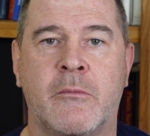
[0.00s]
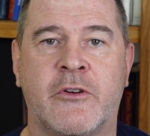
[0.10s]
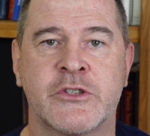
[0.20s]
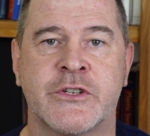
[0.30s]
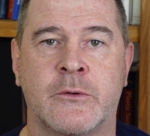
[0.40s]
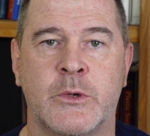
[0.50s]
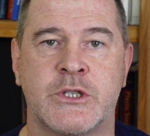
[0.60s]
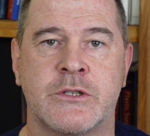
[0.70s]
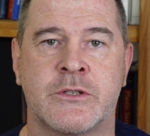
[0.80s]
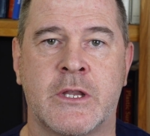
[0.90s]
fossa, which
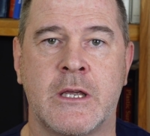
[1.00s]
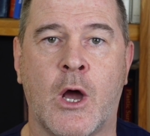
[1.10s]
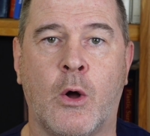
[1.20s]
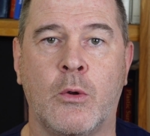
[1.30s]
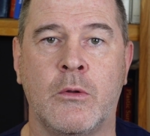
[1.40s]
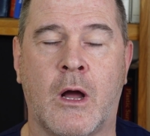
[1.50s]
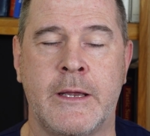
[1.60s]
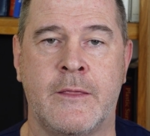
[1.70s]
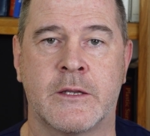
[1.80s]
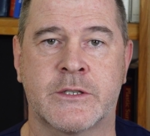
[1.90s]
is the hole
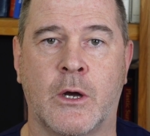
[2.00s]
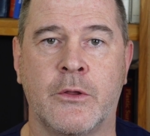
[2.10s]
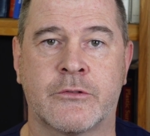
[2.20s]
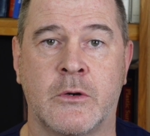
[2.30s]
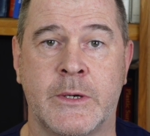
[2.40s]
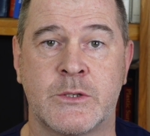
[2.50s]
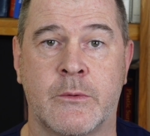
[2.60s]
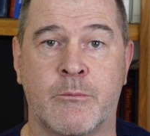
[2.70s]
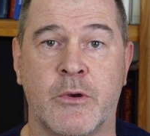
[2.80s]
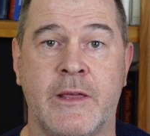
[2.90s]
in the skull through which we
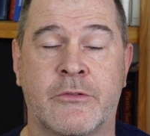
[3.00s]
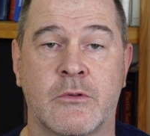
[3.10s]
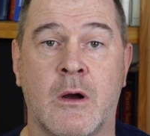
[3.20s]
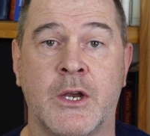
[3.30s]
breathe through our